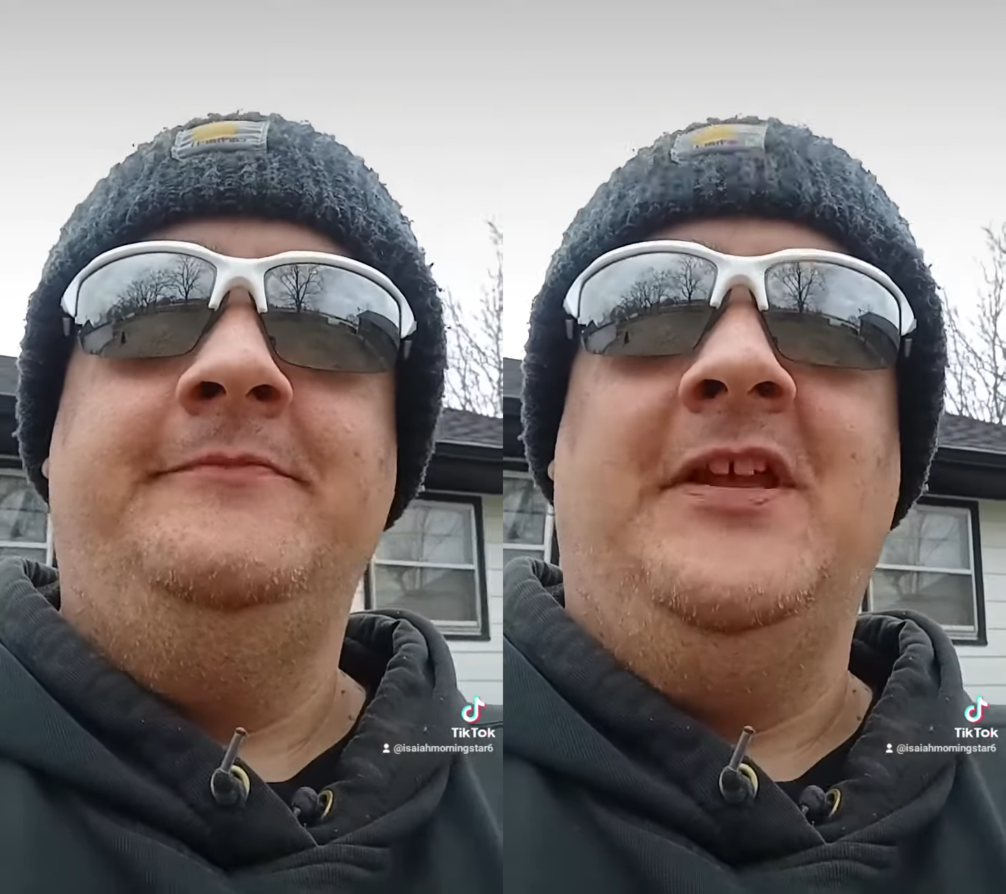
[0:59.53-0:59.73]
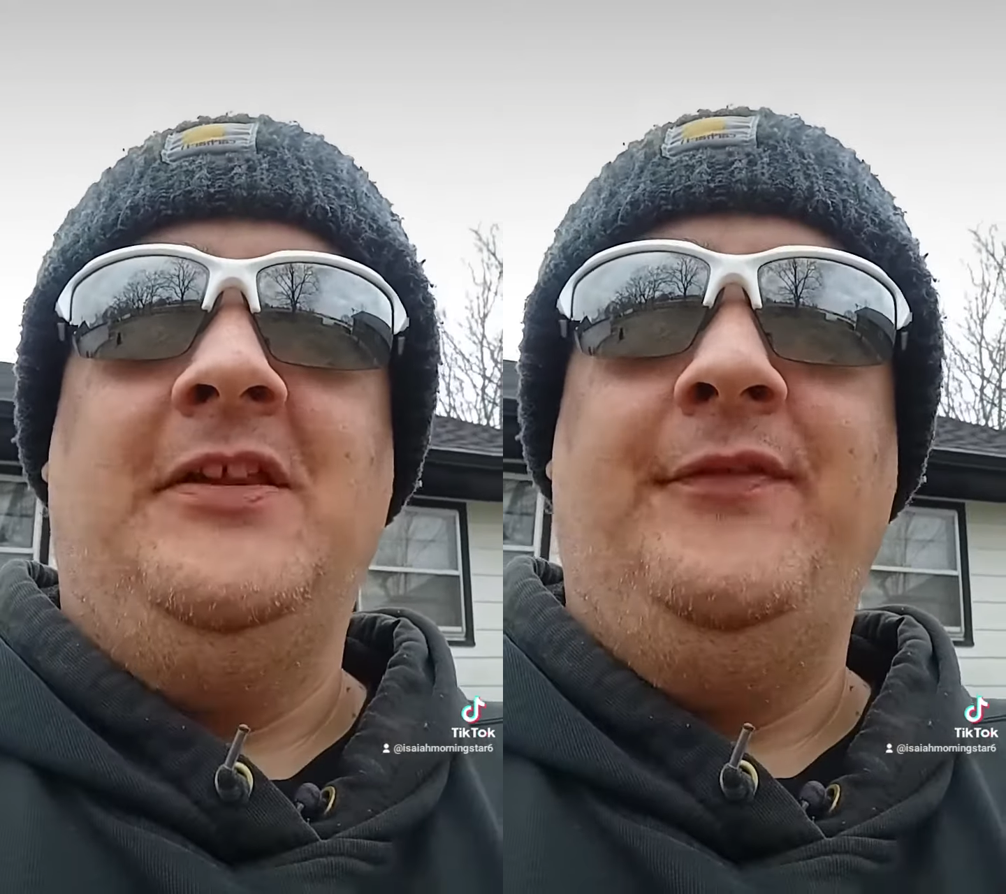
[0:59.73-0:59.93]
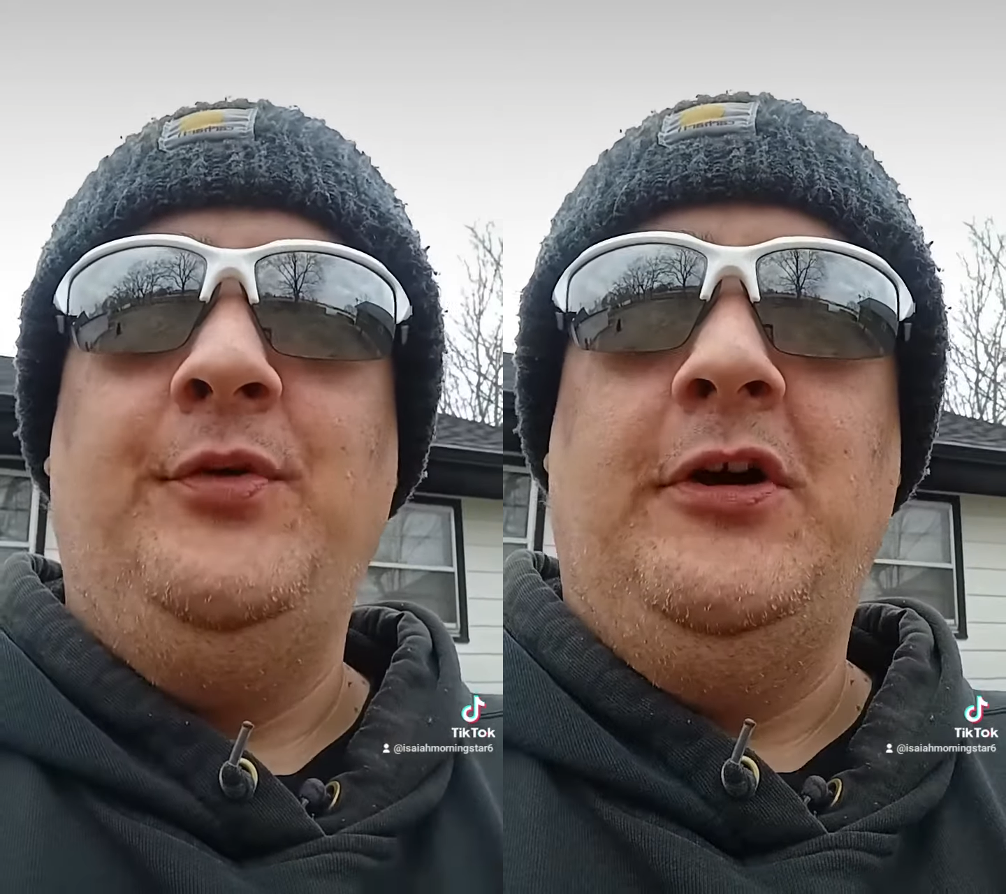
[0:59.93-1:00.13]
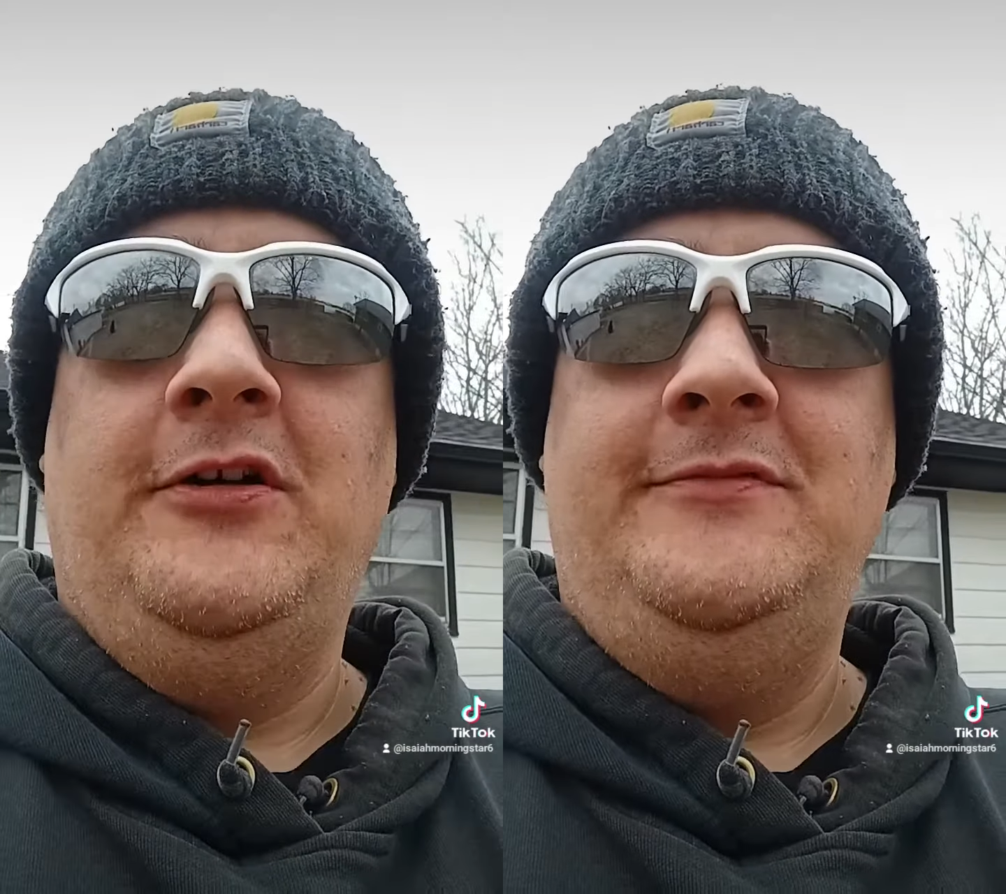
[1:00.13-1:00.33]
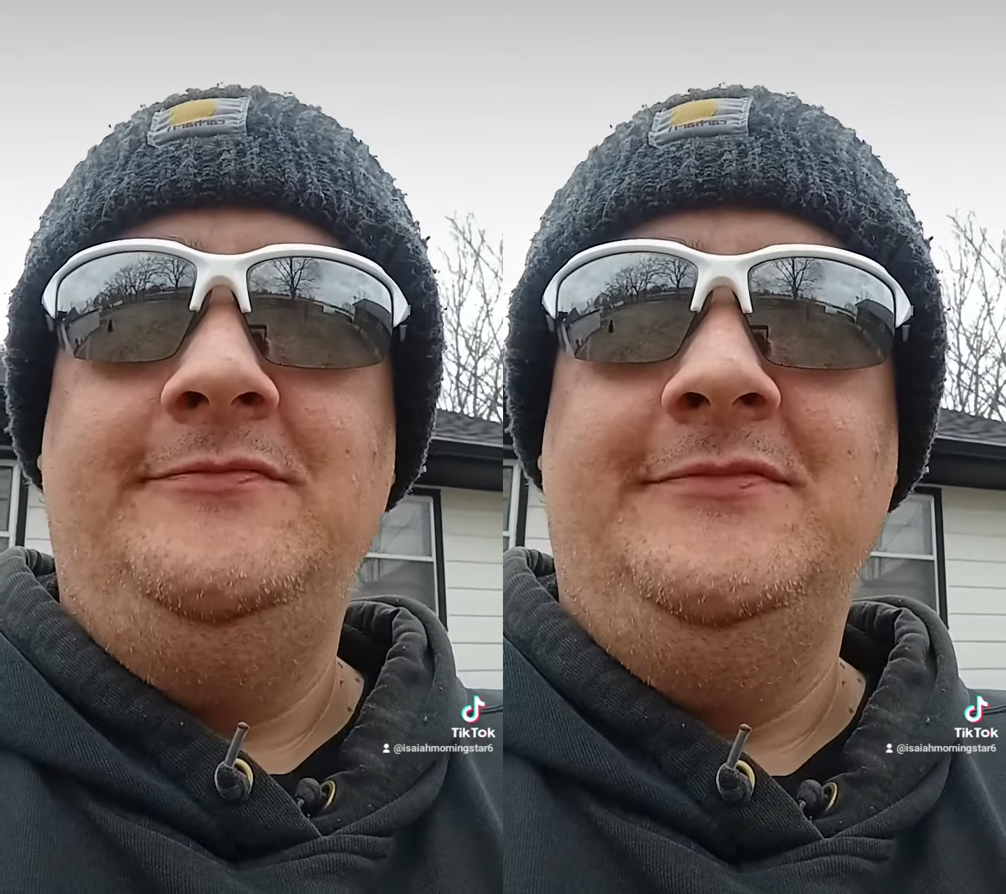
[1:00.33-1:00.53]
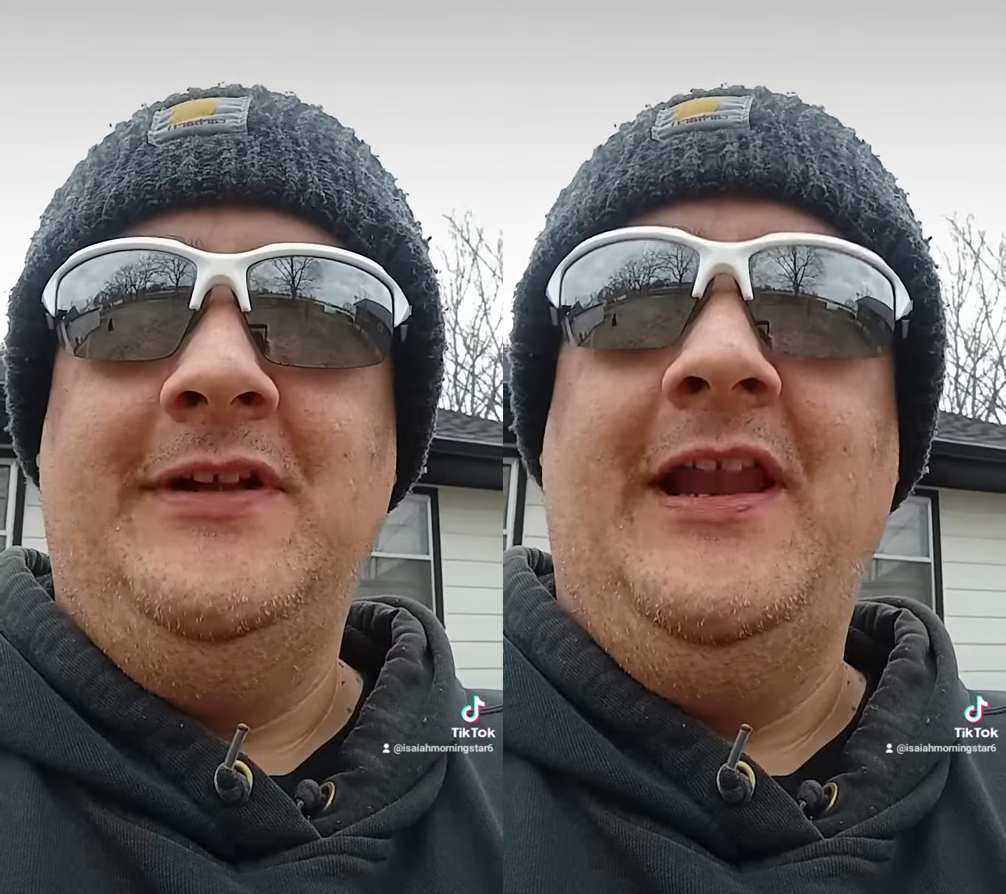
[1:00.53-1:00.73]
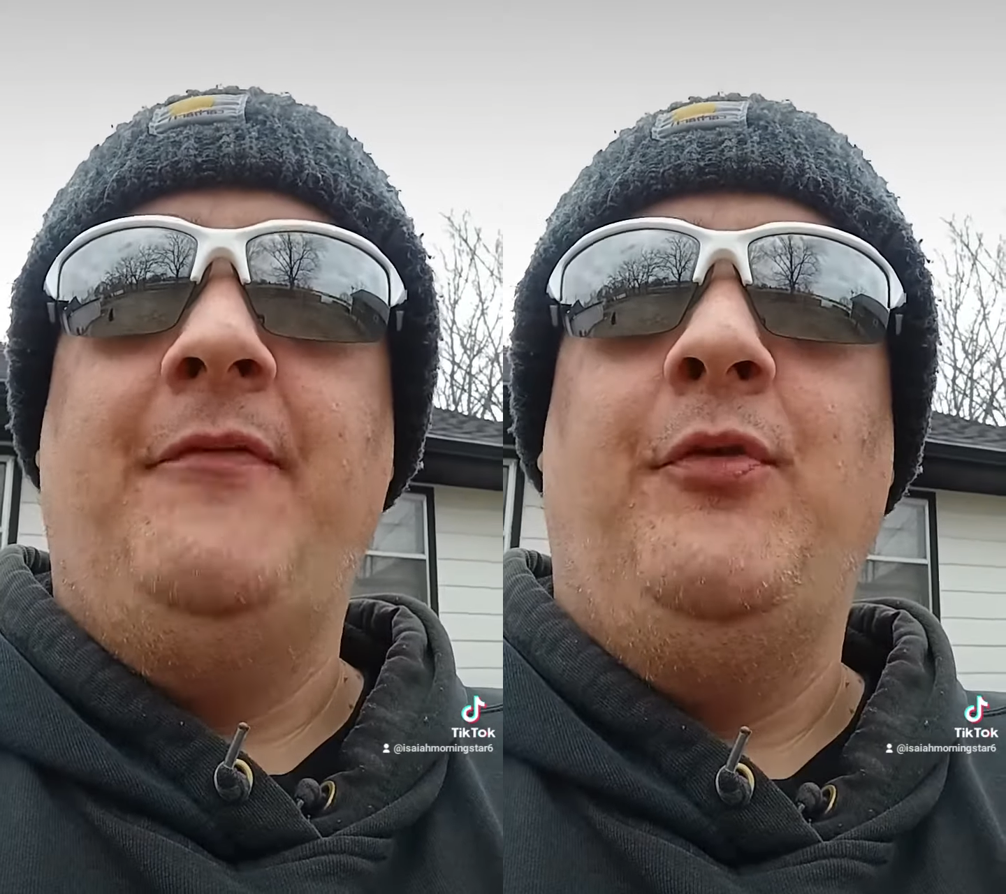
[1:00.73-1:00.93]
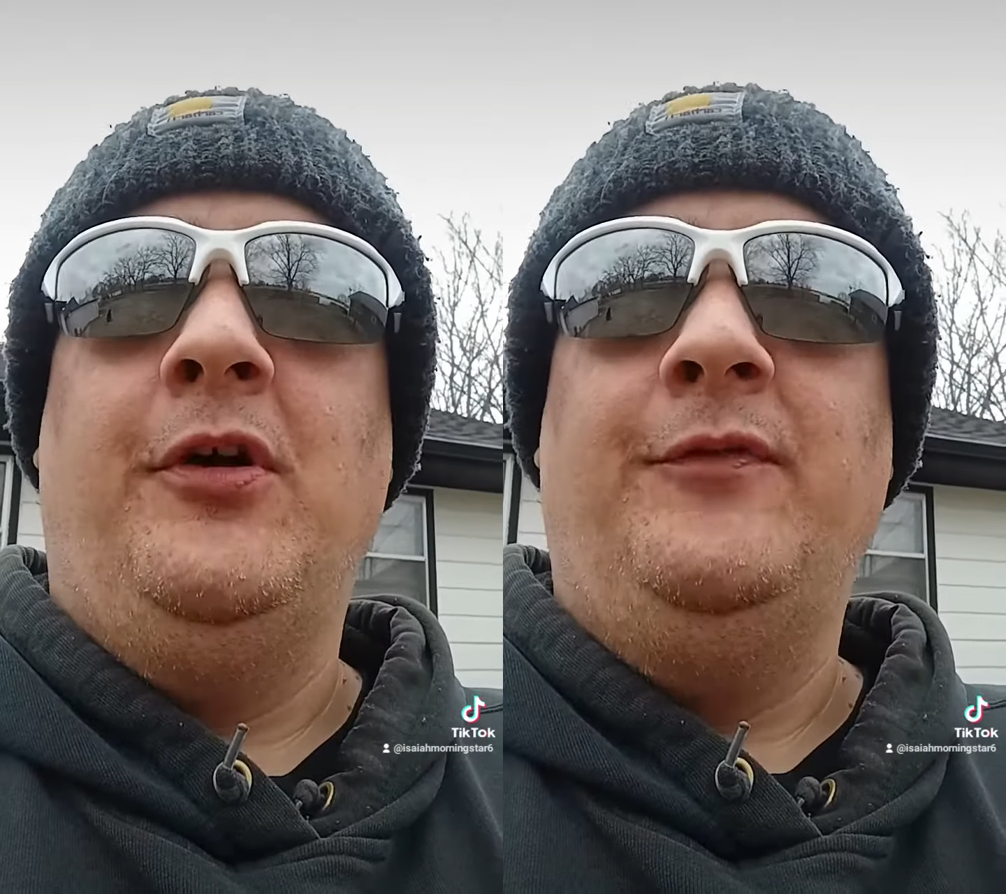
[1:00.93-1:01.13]
I love you all, and have
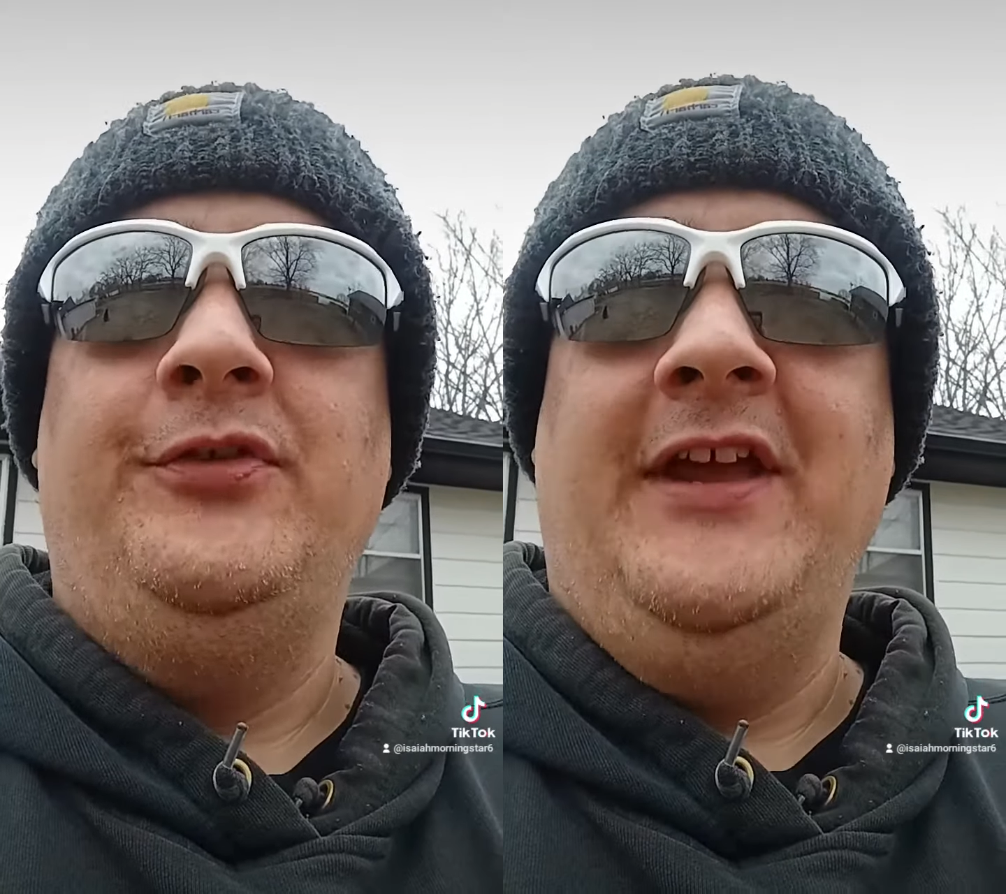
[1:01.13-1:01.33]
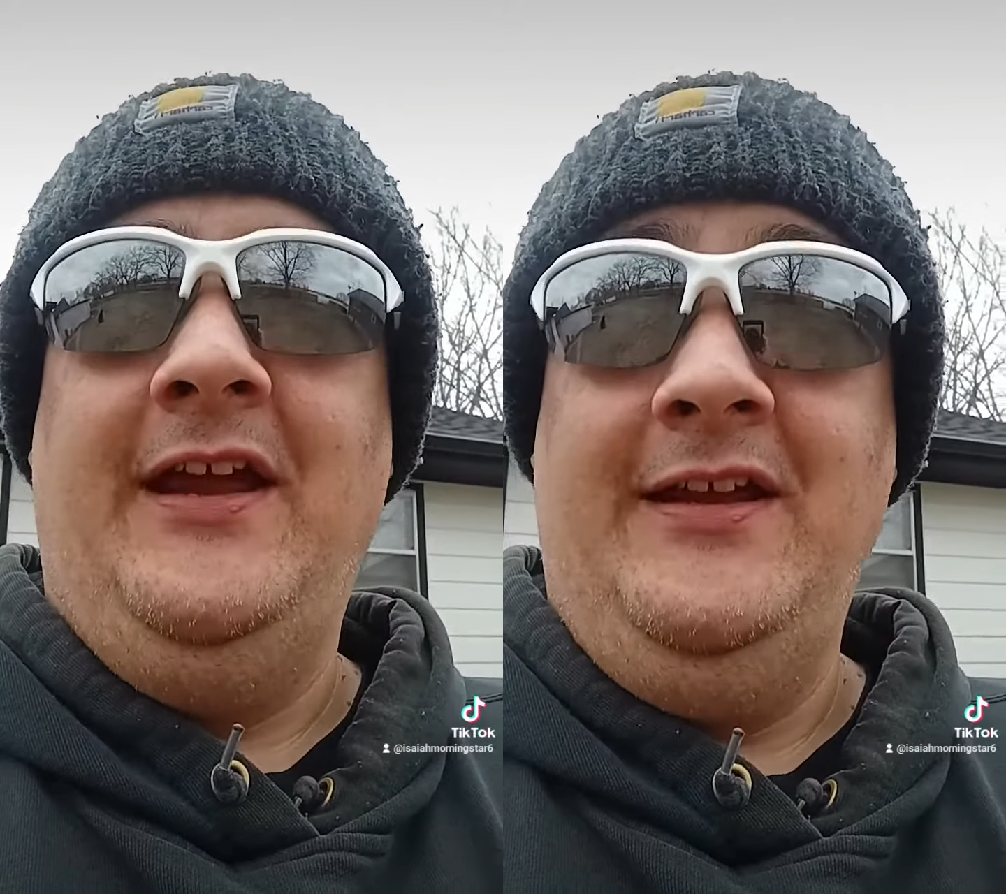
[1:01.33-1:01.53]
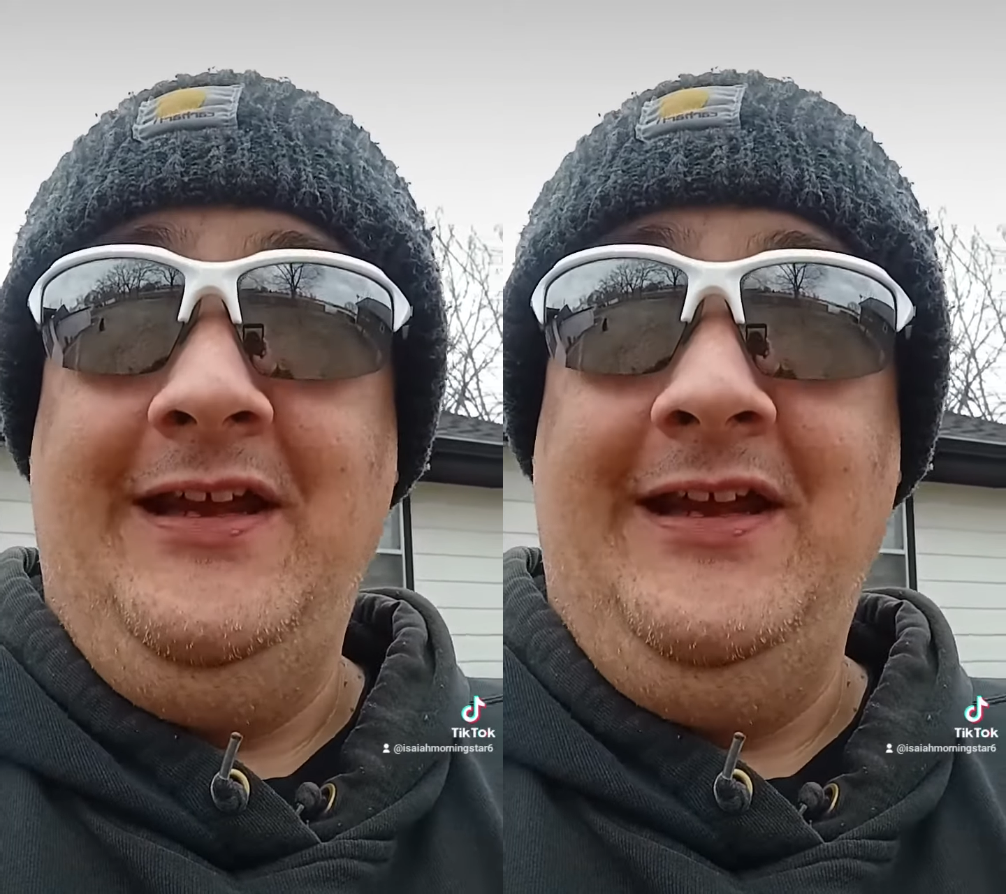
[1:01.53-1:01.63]
a wonderful day